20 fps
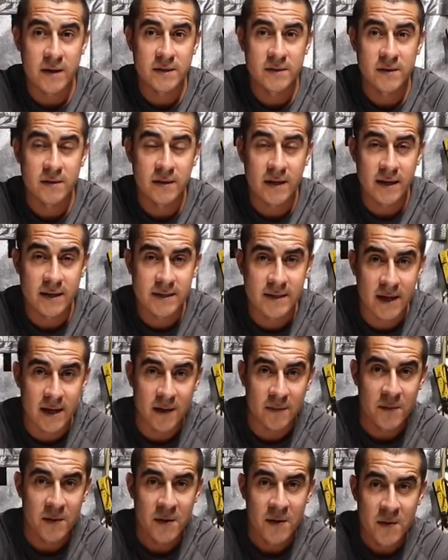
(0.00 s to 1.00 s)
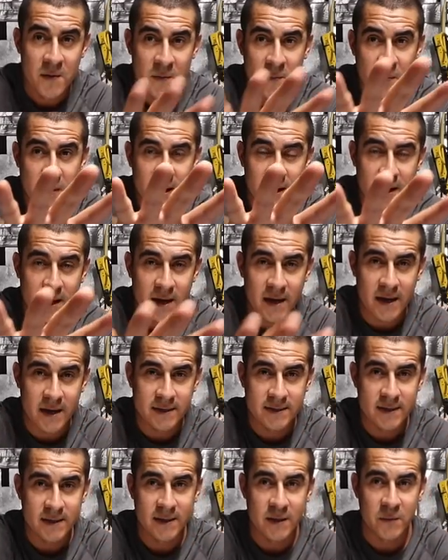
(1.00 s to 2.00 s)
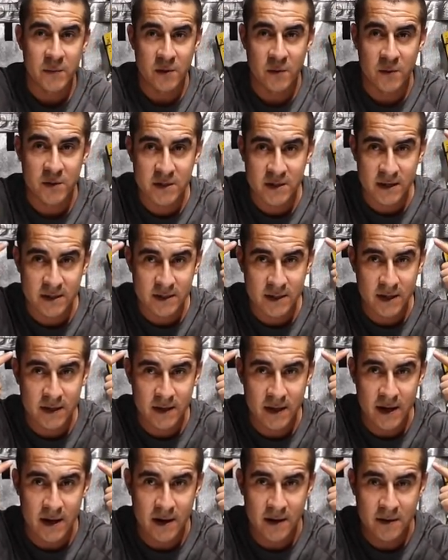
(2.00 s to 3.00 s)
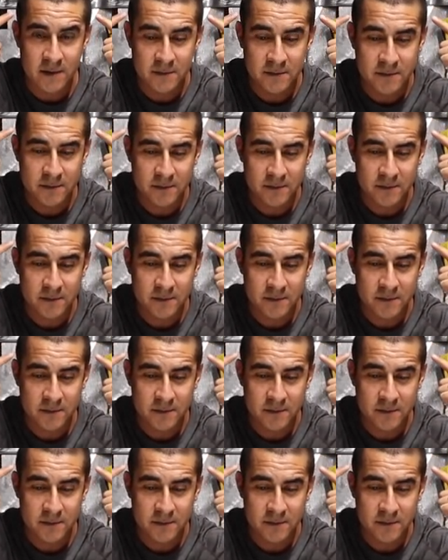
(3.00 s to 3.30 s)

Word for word: Until next time, bye guys. Let me know what you guys think of the hair.